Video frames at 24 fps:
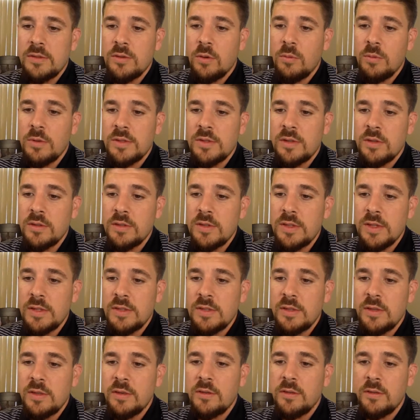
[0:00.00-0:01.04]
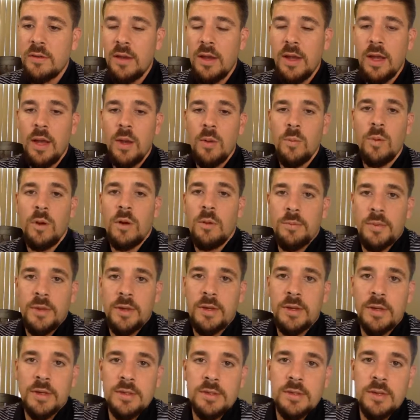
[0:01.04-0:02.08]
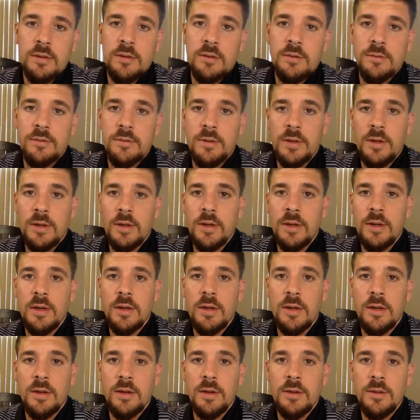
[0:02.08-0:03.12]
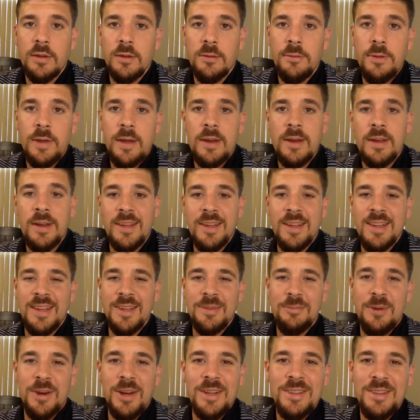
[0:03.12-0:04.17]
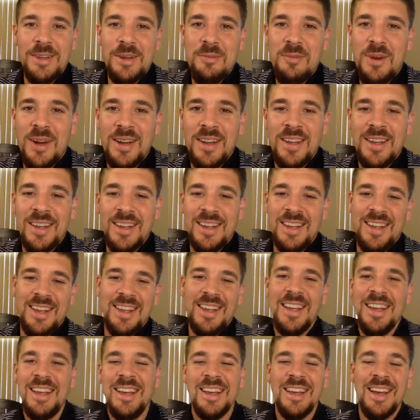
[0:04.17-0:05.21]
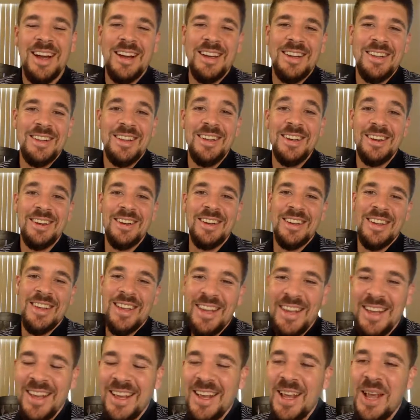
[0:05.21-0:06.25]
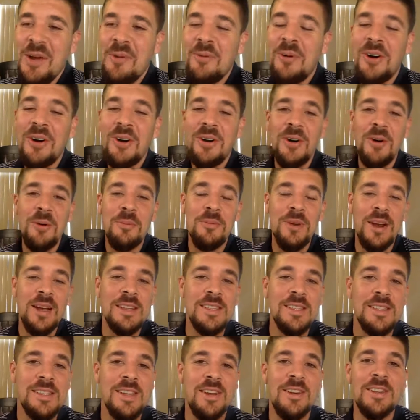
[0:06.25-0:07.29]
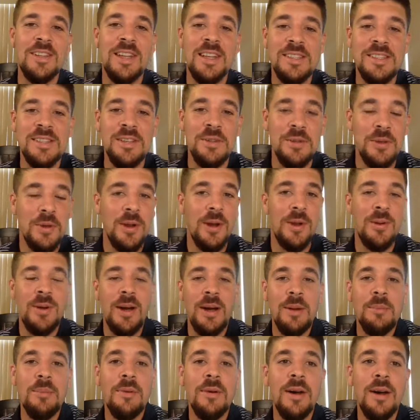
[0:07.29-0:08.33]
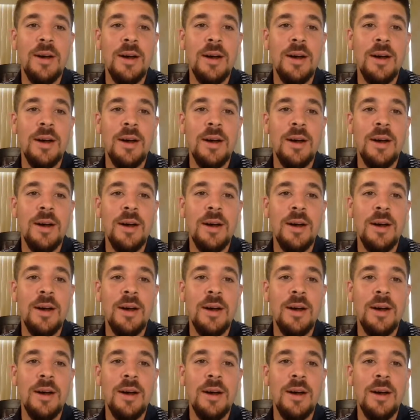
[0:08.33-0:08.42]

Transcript: always consistent? Well, because of the Fed printing money. I don't know. Well, home prices are destined to go up